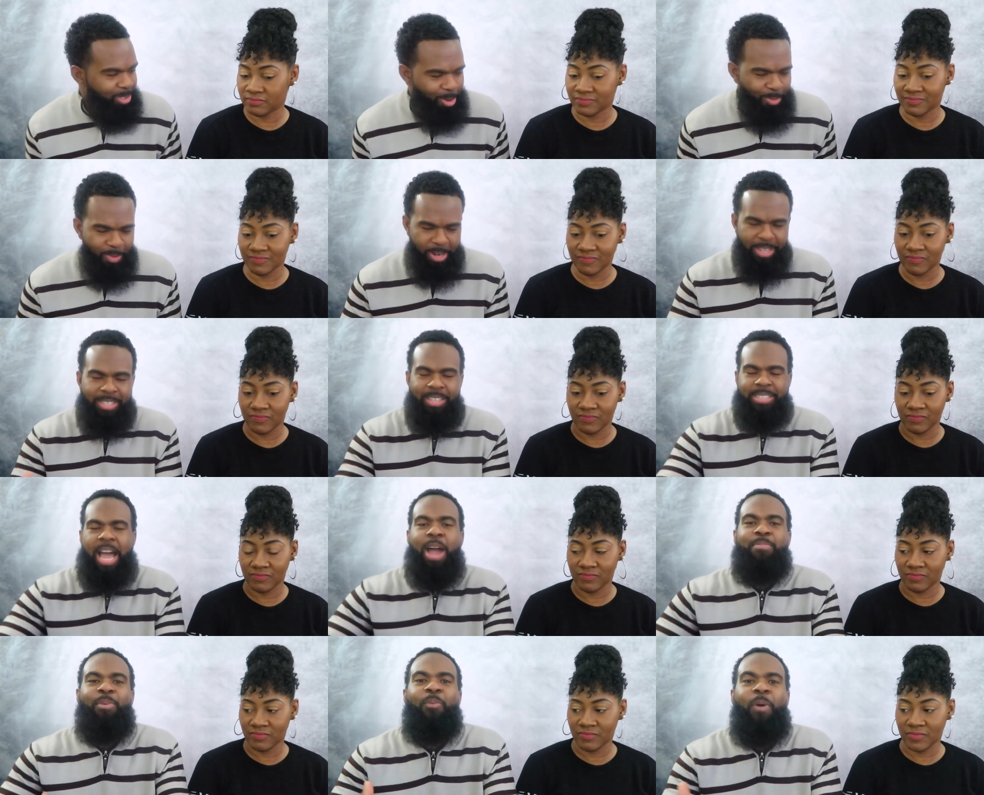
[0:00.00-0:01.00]
Speaker 1: the chauvinistic
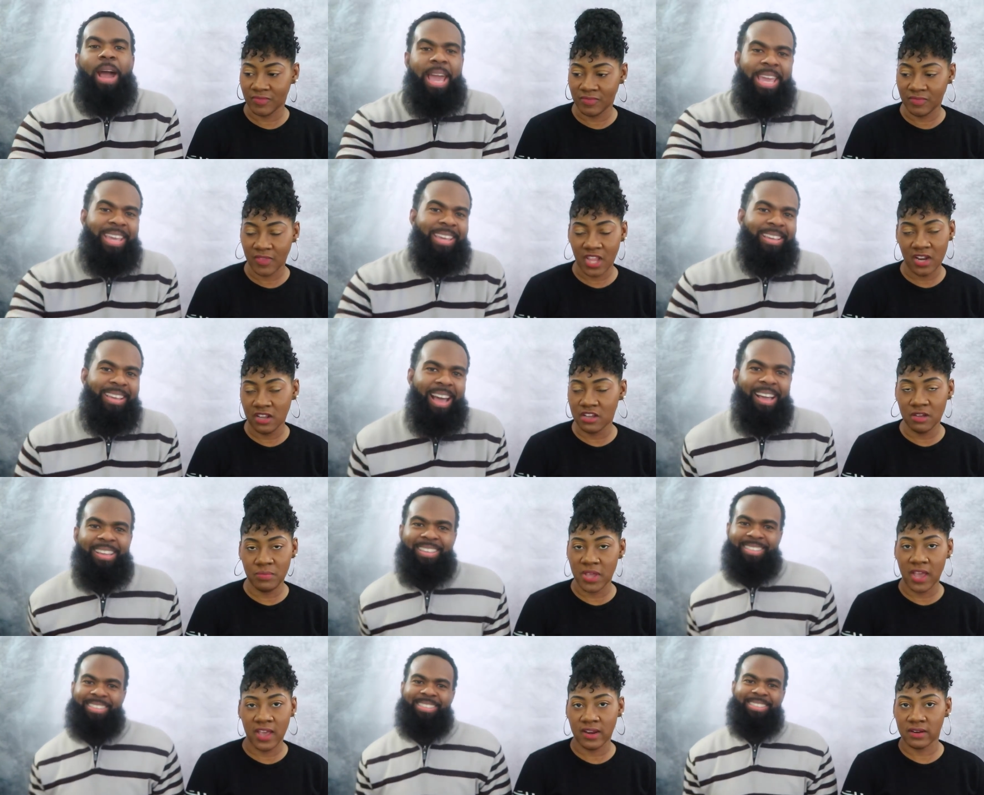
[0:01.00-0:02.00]
type of way.
Speaker 2: And it could
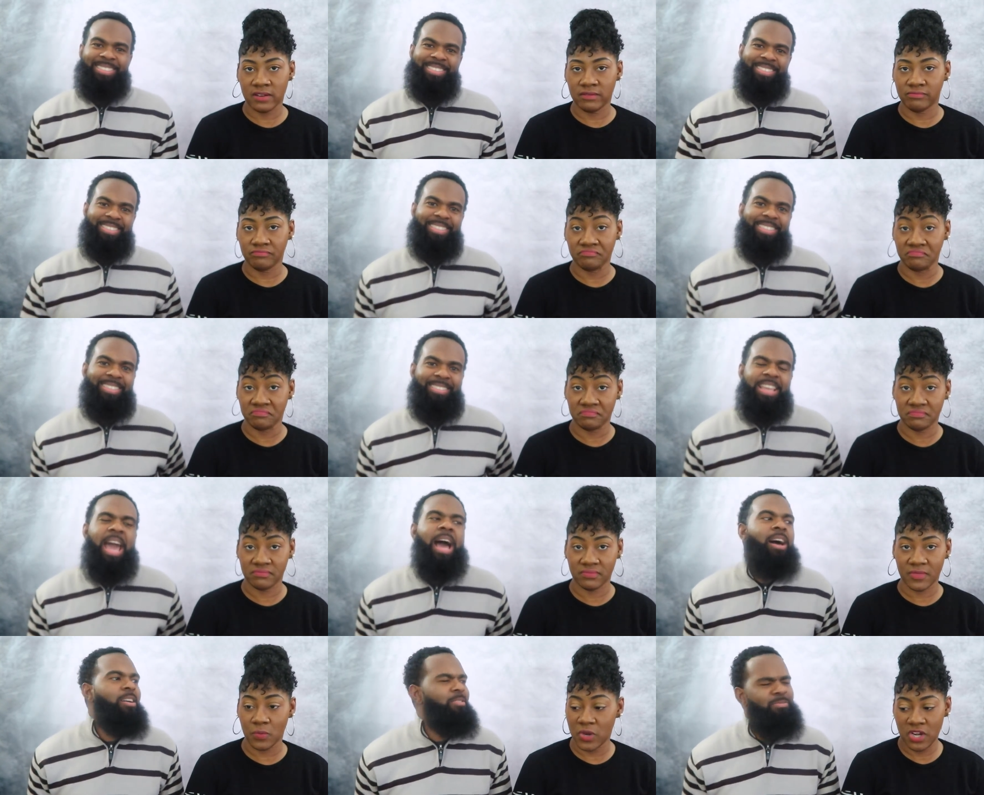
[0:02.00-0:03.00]
be editing.
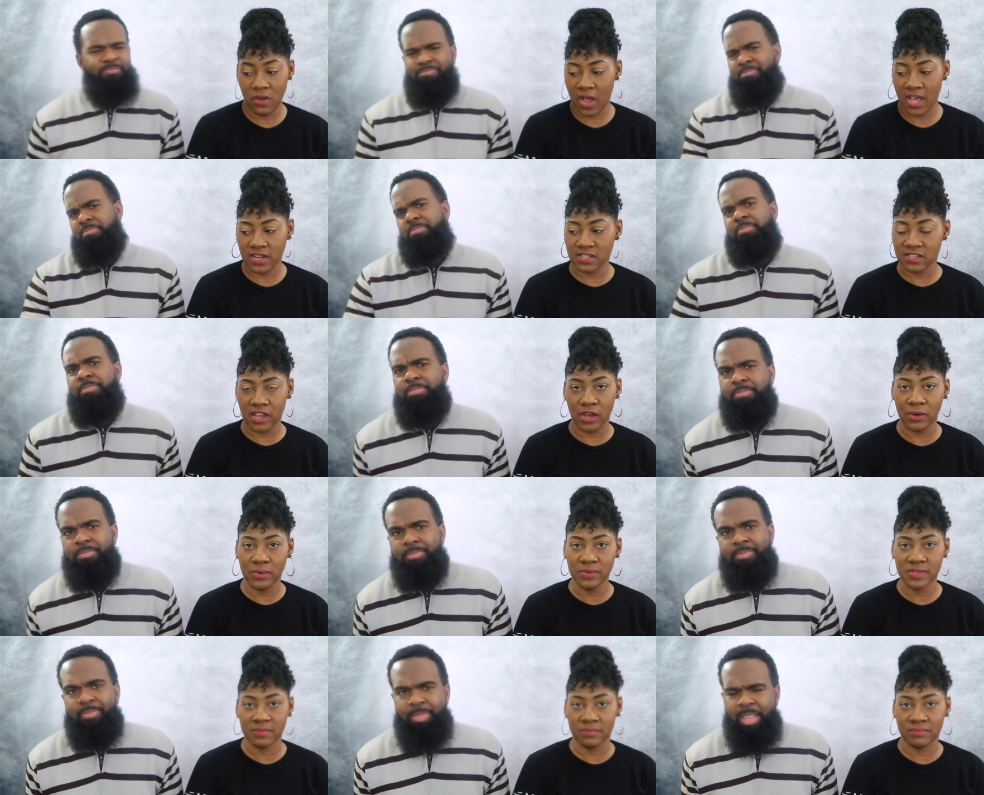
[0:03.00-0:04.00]
Yeah. We know how this
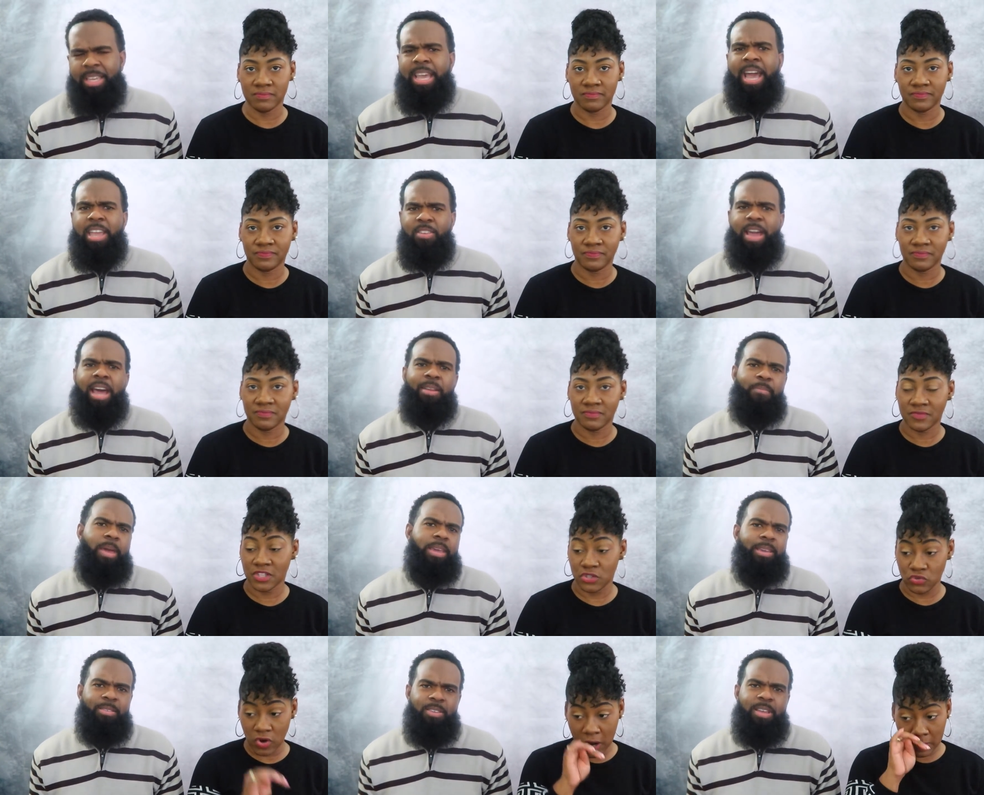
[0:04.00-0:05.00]
goes.
Speaker 1: Yeah, you gotta
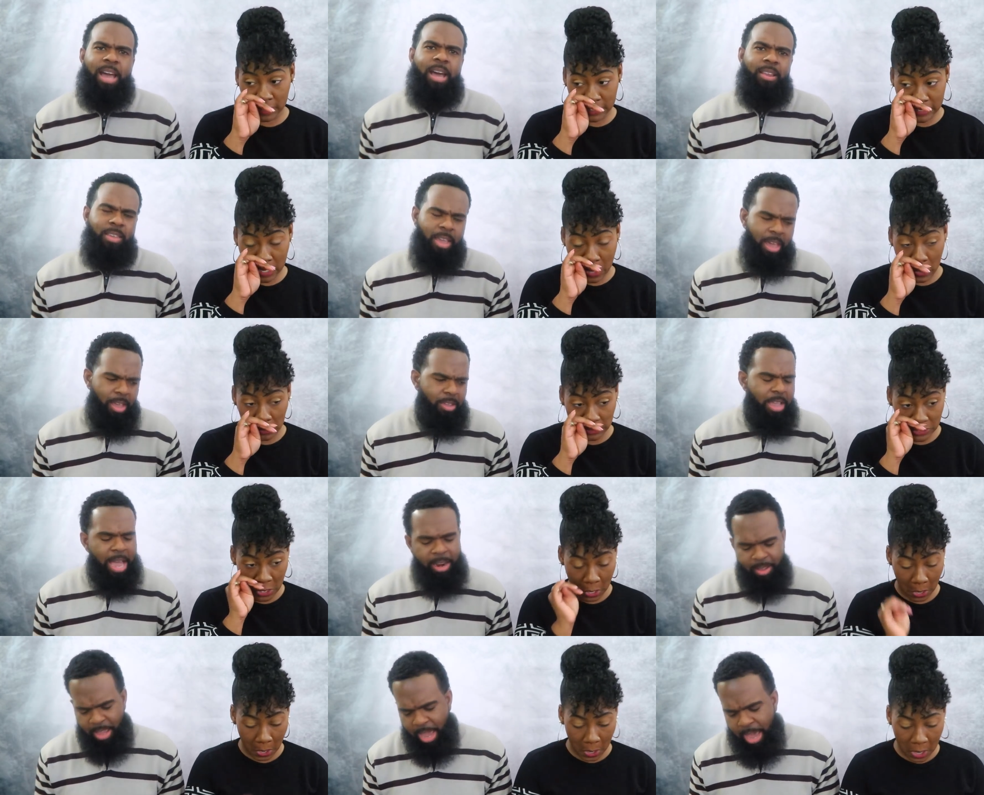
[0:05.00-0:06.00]
make it. Drama you gotta, yeah, you
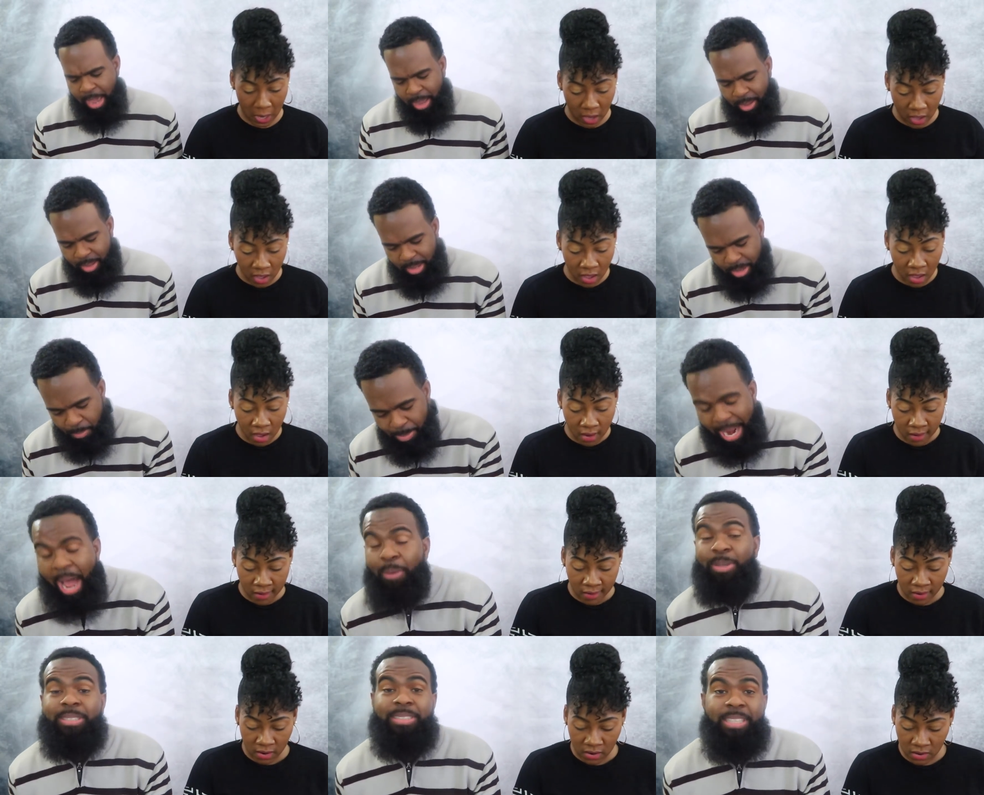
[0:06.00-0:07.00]
gotta, yeah. But
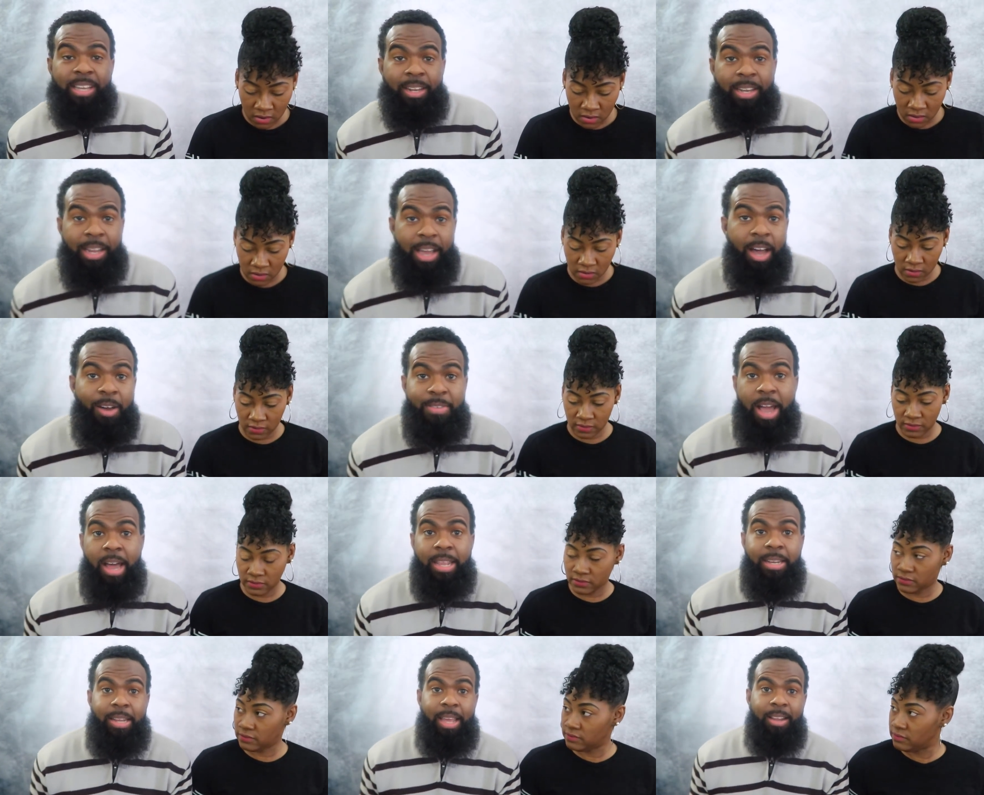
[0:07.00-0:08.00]
I would still love
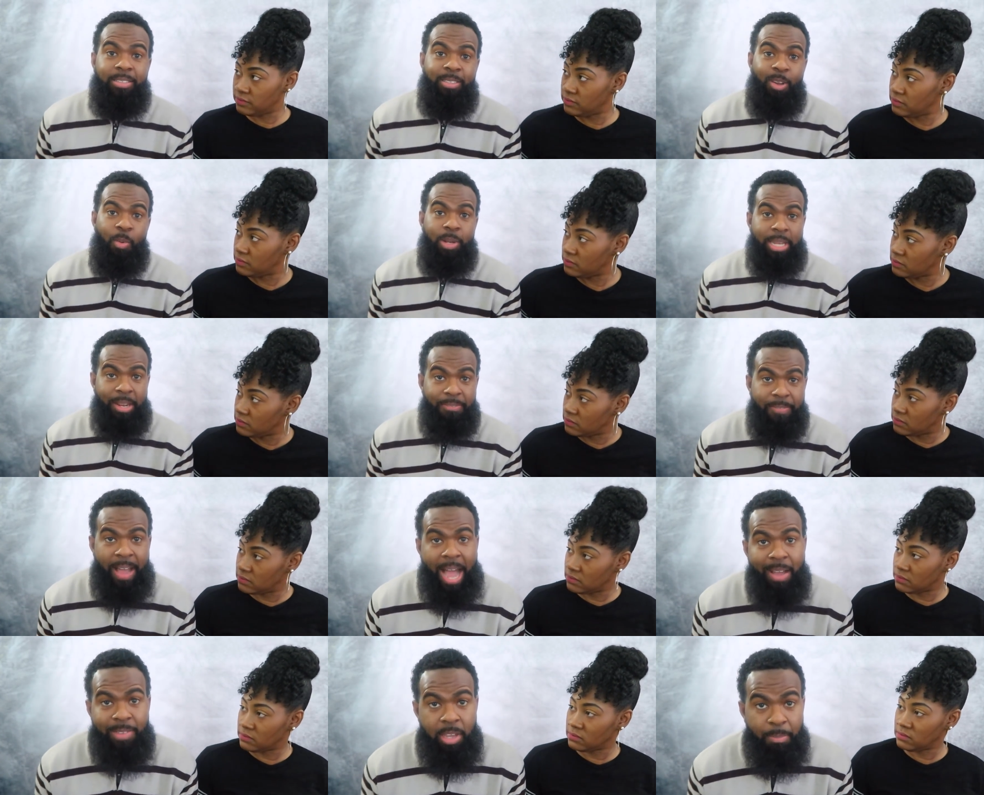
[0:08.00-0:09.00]
y'all. Need to let us know what that
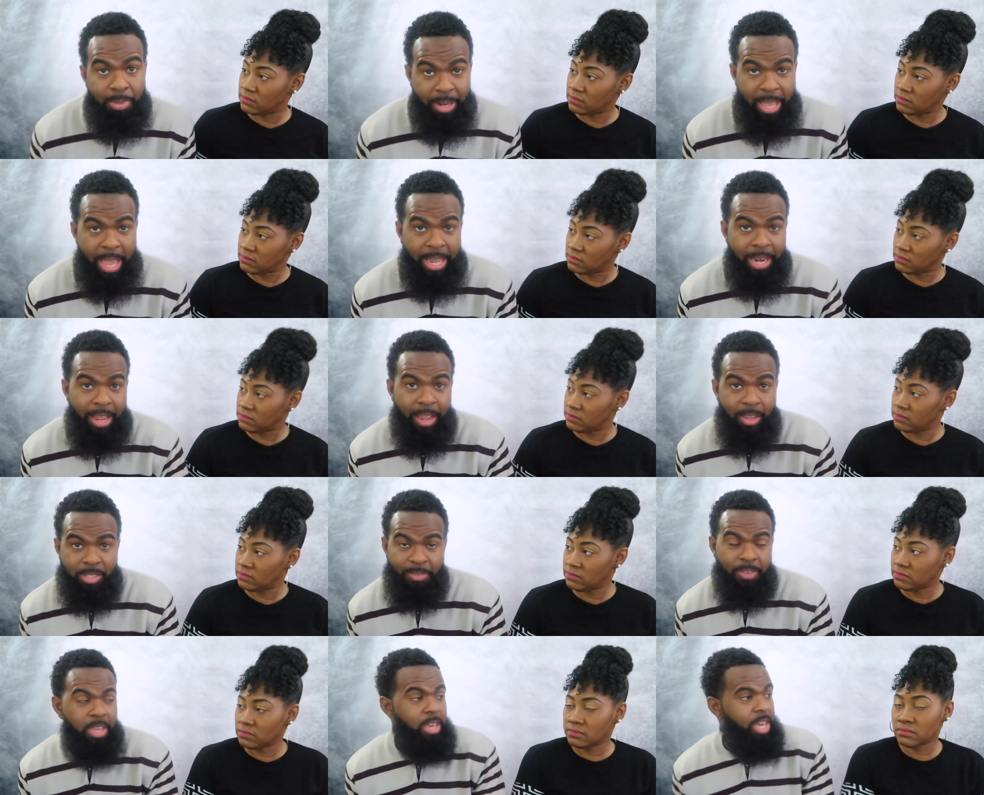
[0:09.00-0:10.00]
five year plan
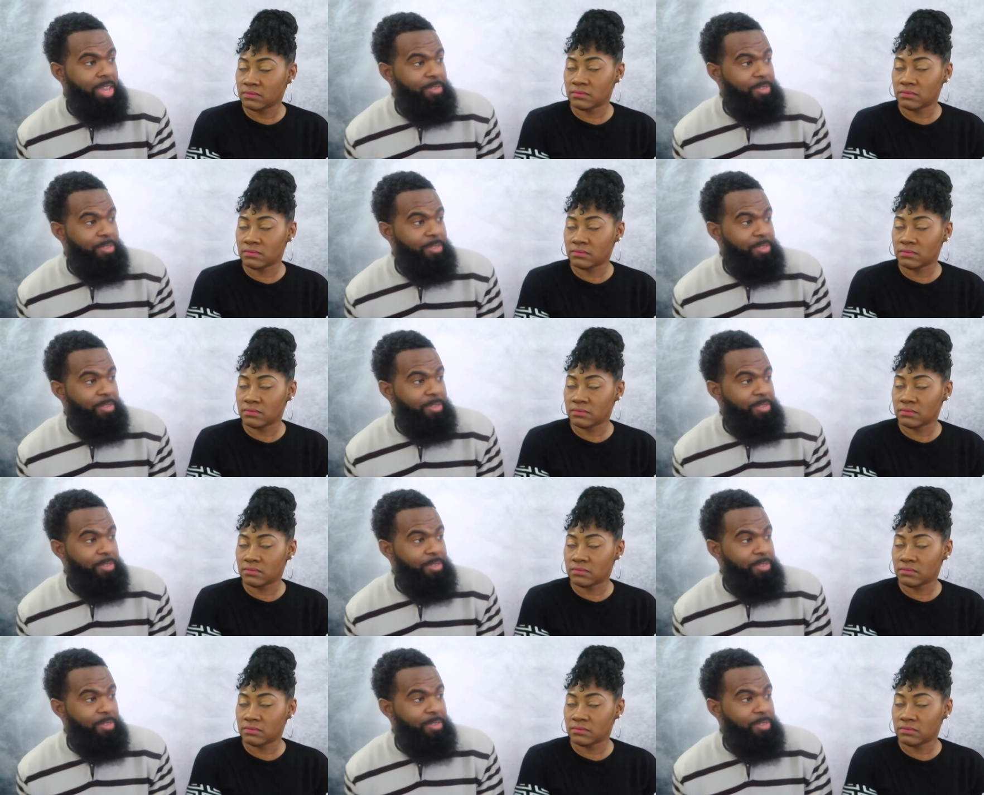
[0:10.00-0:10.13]
is. If